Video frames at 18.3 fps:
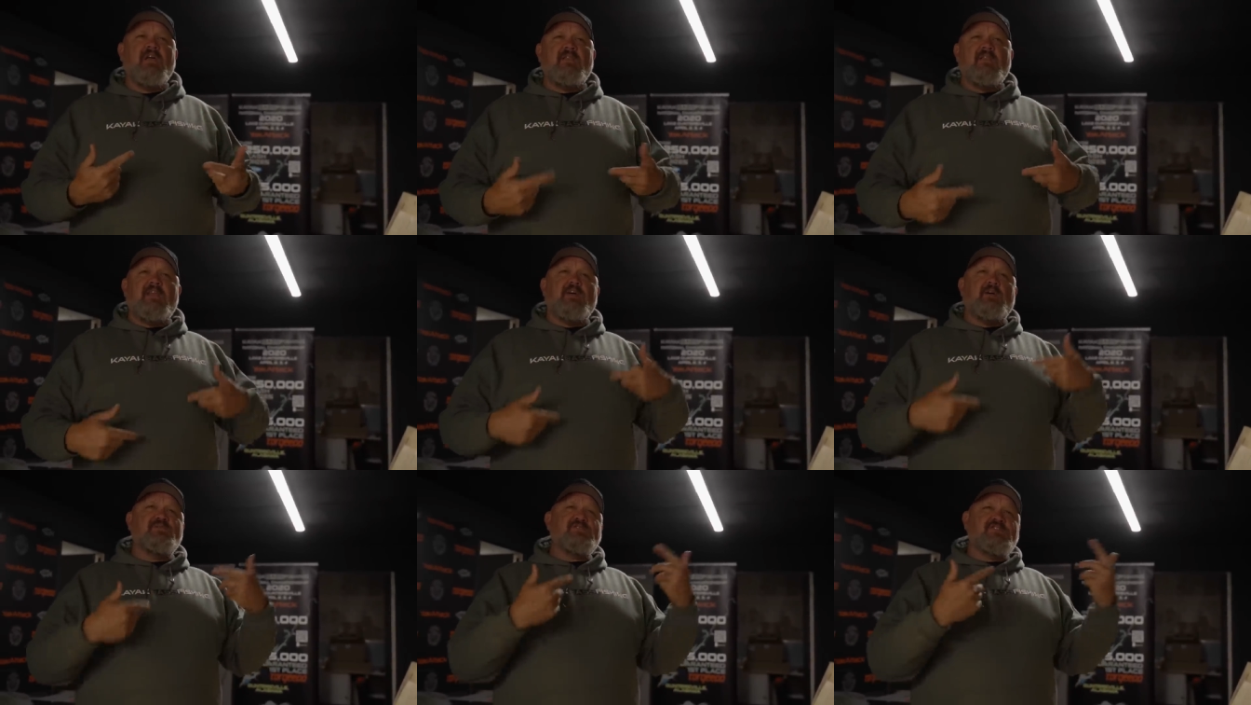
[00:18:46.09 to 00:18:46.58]

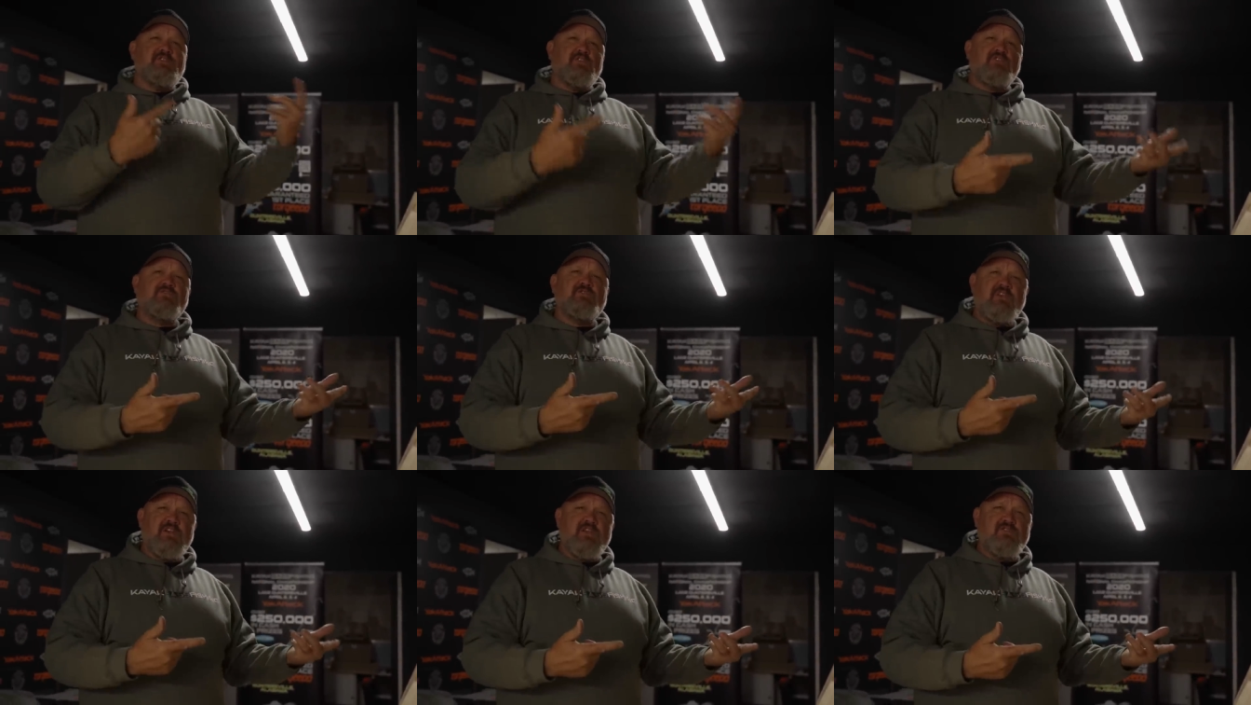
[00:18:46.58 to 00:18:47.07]
that helps
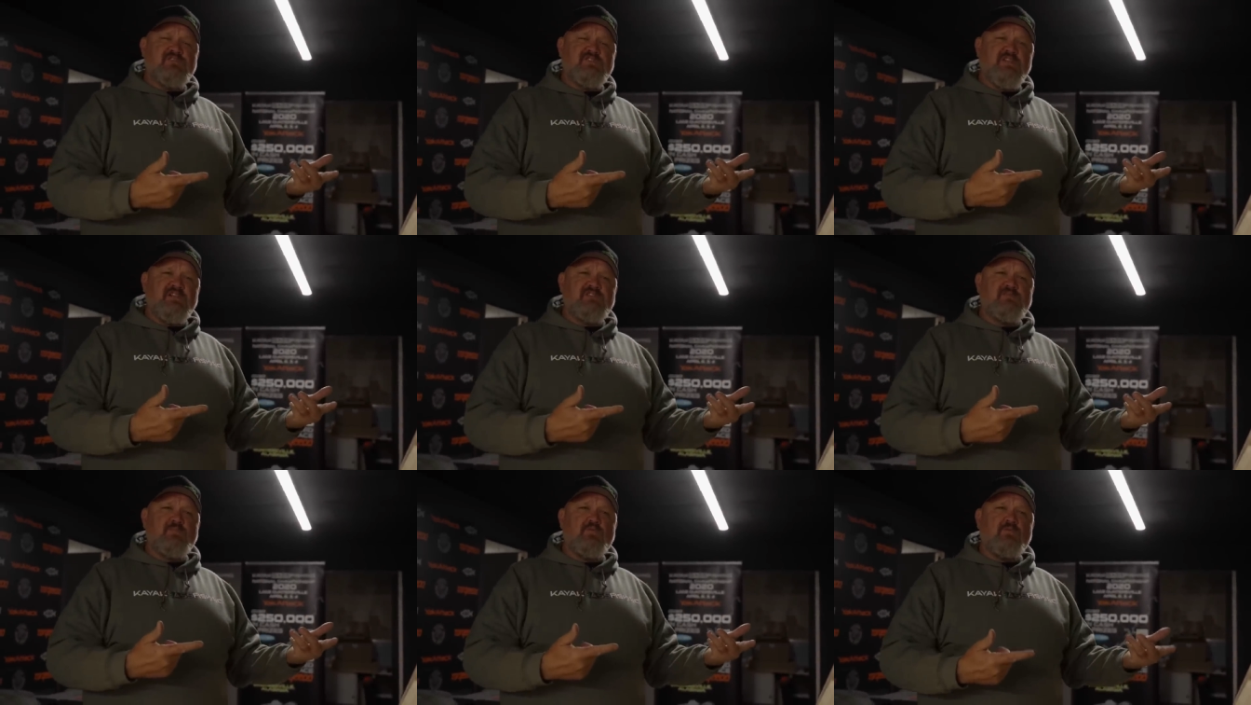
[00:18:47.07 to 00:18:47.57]
those videos
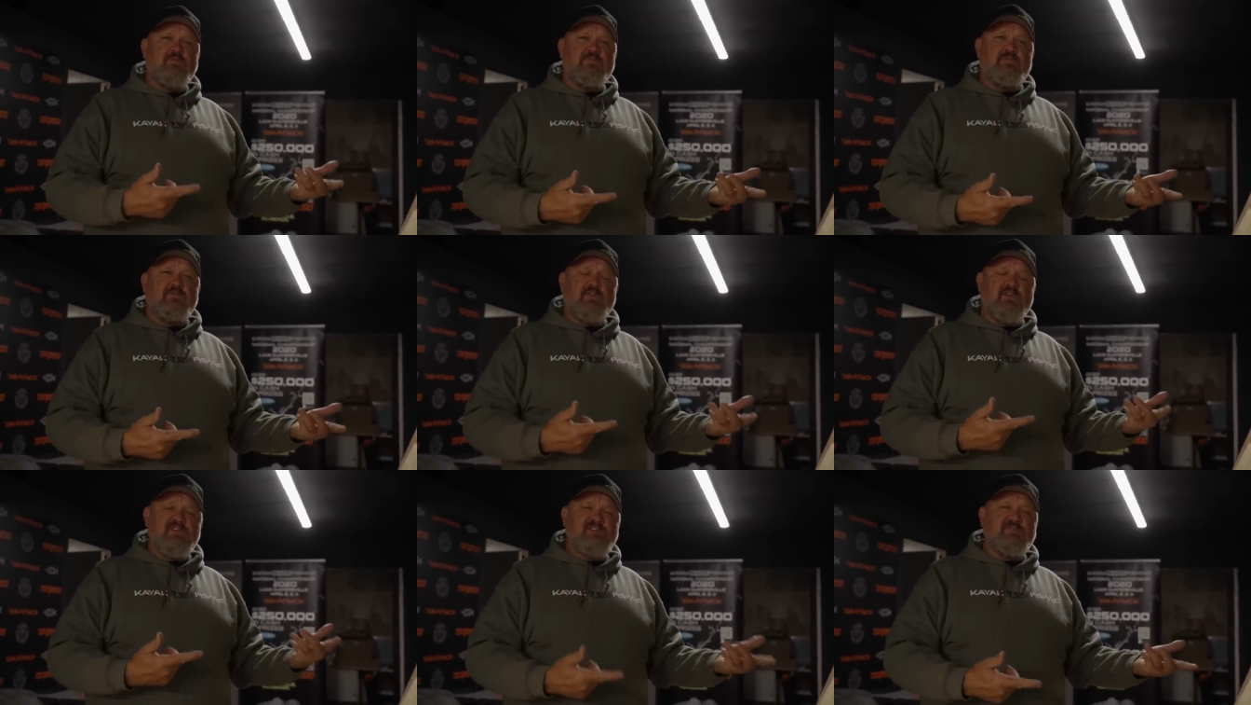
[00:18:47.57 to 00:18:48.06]
get some more
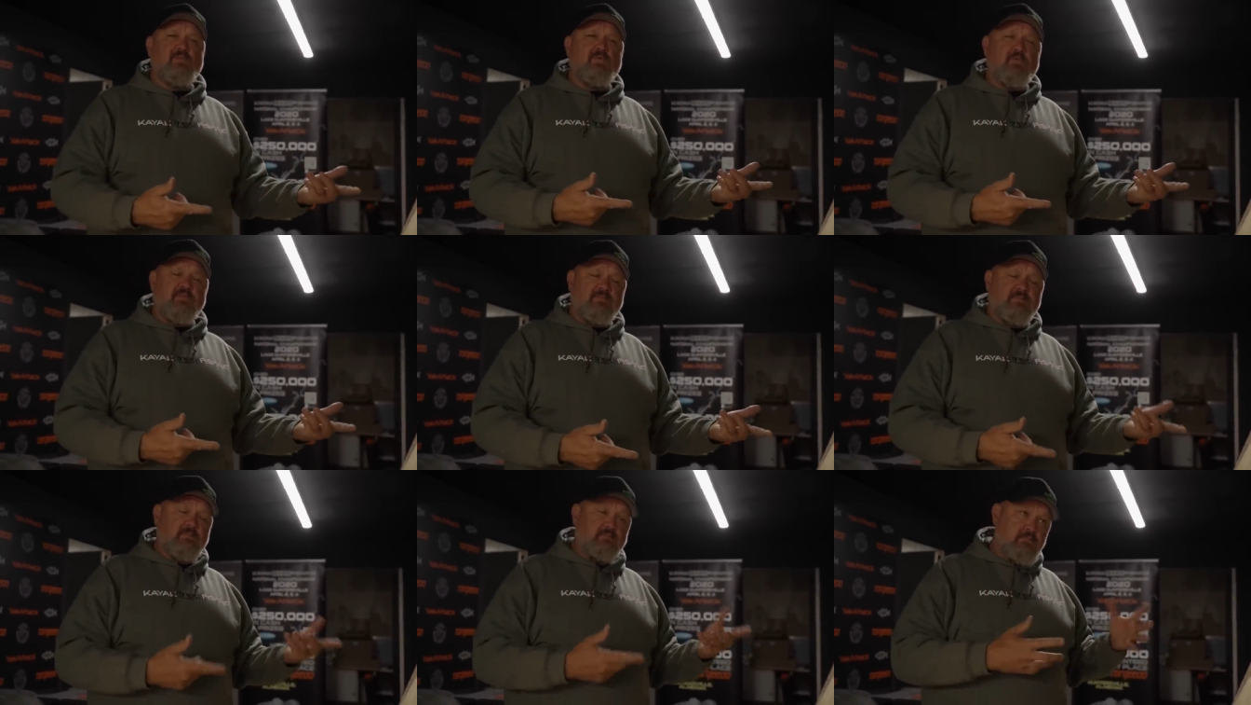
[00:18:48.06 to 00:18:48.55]
gets
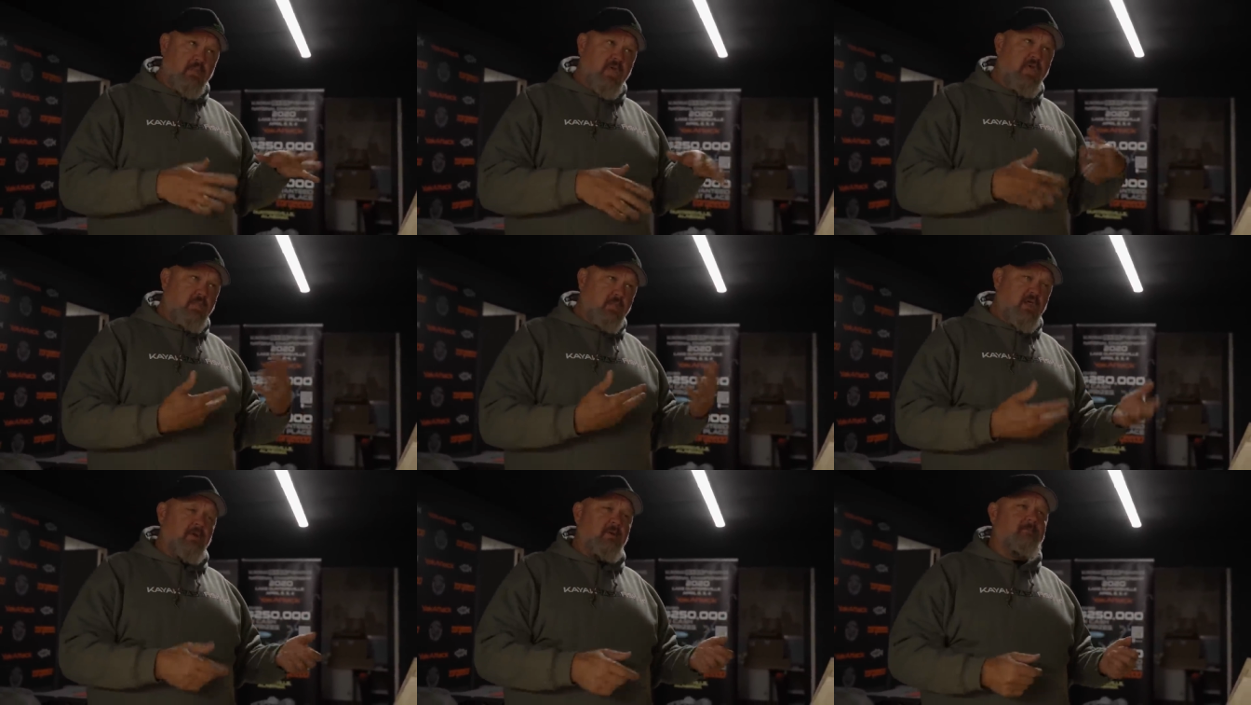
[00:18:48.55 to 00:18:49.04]
more
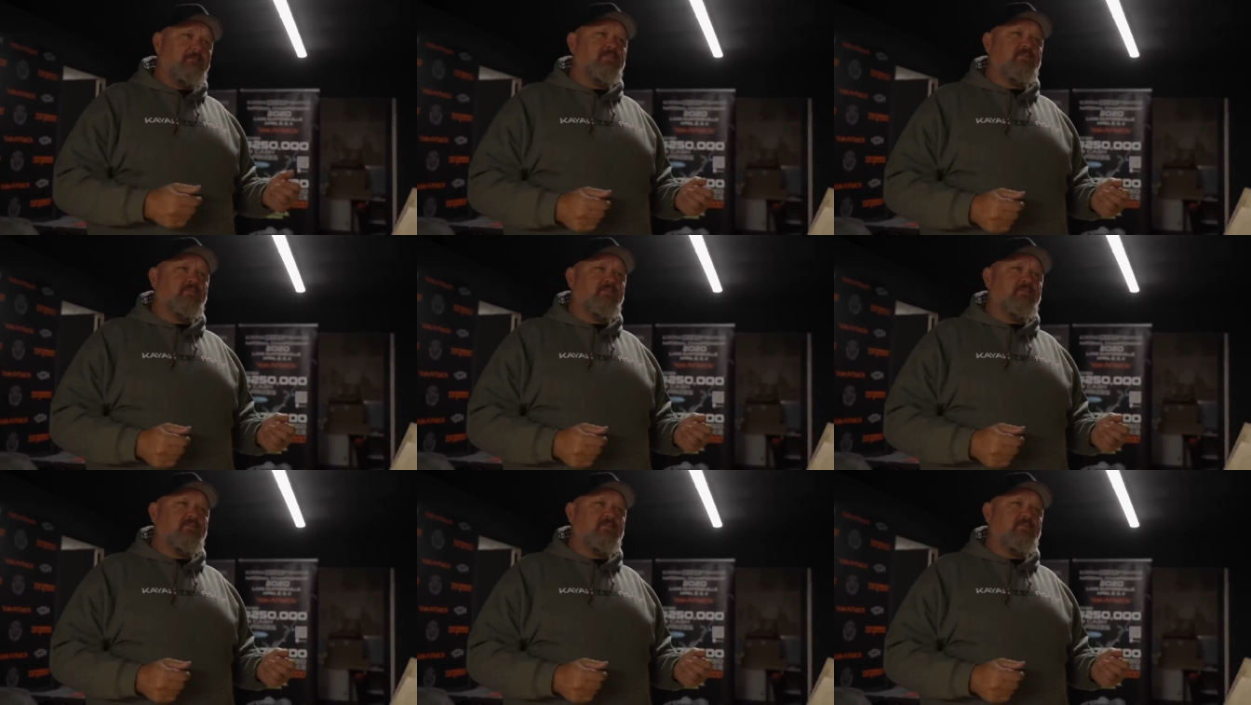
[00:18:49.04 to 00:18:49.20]
blah,